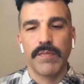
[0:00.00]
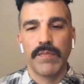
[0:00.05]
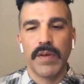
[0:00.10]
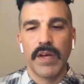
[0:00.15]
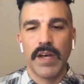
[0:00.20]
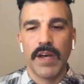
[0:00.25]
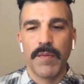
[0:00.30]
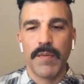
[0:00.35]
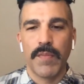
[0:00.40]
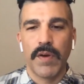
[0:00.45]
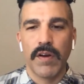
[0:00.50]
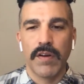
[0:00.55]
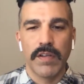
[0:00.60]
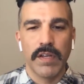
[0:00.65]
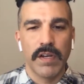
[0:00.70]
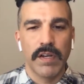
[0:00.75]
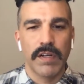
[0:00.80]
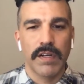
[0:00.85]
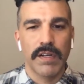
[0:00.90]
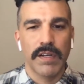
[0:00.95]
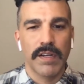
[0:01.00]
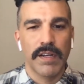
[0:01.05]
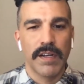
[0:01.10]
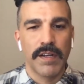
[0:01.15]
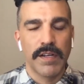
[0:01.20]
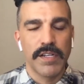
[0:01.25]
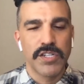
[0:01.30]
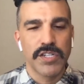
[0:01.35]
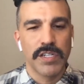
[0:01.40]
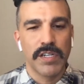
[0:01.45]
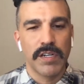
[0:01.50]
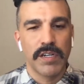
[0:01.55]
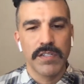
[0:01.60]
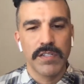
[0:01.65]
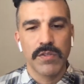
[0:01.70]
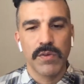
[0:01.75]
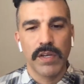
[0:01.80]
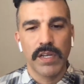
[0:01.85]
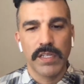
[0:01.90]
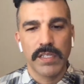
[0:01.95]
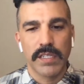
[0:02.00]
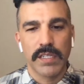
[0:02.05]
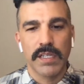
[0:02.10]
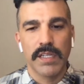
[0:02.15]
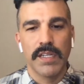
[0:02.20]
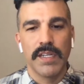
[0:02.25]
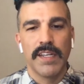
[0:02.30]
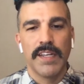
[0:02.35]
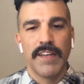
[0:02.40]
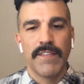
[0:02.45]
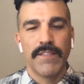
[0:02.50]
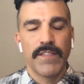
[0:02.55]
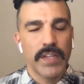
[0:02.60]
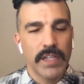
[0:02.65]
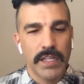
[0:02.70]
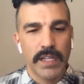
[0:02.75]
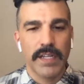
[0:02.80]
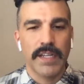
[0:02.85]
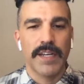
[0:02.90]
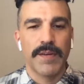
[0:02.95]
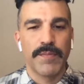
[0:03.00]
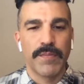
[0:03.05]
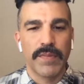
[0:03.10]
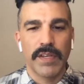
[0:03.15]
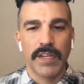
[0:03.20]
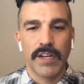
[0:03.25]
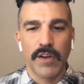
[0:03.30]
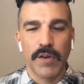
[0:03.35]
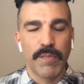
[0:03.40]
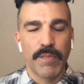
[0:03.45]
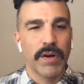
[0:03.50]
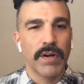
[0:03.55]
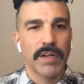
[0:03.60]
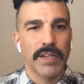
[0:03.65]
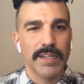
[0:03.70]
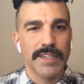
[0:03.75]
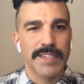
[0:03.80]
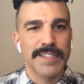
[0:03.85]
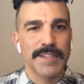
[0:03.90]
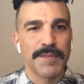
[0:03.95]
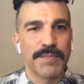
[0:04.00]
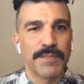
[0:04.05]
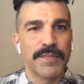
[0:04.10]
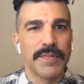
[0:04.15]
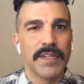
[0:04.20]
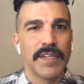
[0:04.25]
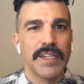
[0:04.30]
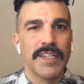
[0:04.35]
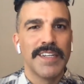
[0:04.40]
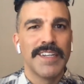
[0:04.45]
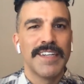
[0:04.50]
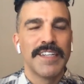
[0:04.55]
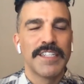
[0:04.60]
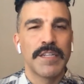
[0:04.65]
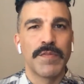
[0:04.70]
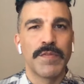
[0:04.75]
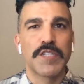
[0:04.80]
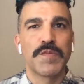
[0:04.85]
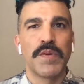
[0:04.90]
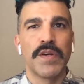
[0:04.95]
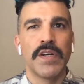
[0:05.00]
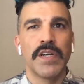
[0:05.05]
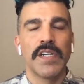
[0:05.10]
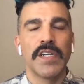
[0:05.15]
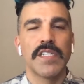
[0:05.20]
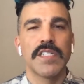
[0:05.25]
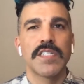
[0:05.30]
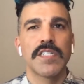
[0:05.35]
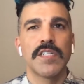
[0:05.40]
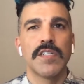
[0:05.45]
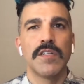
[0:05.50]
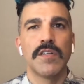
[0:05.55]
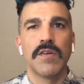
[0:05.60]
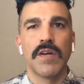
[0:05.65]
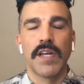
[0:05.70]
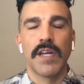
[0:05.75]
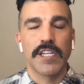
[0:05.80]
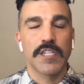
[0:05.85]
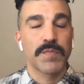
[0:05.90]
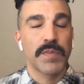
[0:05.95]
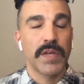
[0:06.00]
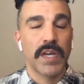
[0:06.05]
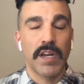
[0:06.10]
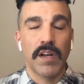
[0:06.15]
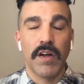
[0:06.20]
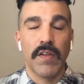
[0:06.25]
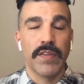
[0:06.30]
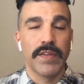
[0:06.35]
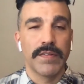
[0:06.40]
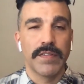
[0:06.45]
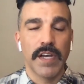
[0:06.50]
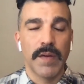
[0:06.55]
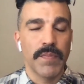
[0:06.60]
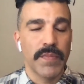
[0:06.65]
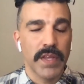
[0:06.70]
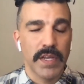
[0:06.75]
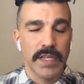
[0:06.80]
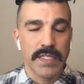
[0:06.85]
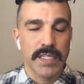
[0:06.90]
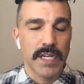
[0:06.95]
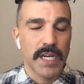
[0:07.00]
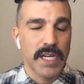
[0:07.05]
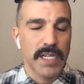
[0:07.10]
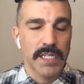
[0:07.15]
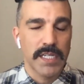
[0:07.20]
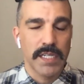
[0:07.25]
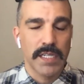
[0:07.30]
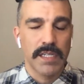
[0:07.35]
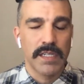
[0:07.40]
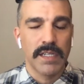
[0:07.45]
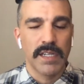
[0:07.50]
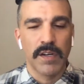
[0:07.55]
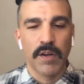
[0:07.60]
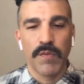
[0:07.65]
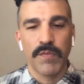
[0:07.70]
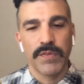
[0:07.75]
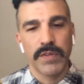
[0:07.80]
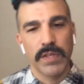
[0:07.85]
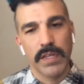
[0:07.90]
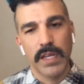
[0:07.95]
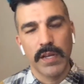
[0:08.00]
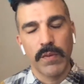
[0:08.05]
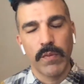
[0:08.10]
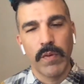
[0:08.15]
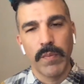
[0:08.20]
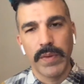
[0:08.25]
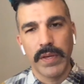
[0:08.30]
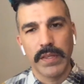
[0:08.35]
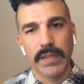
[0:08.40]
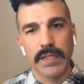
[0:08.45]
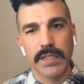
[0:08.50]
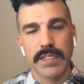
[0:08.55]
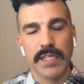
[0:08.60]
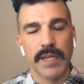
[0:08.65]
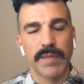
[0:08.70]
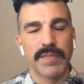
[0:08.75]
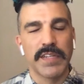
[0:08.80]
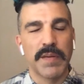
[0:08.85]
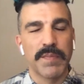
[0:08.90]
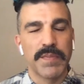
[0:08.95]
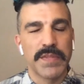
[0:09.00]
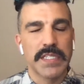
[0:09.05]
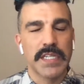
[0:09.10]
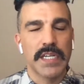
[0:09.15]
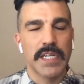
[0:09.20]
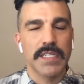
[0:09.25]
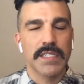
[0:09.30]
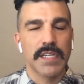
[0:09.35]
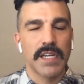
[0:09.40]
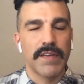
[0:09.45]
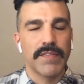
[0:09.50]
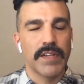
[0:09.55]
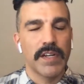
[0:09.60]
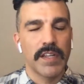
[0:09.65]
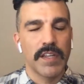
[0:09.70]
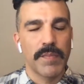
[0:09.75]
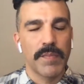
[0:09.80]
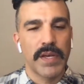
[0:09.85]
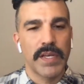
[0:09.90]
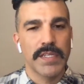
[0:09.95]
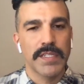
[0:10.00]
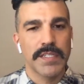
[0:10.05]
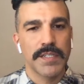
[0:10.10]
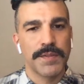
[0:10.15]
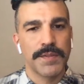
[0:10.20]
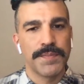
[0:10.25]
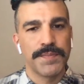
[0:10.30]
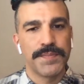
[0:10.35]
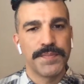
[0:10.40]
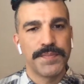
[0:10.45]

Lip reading: our young engineers who I get to feel like I'm imparting some experience to, and explain all the dumb things that I did, and hopefully they won't make the same dumb mistakes that I've done in the past too.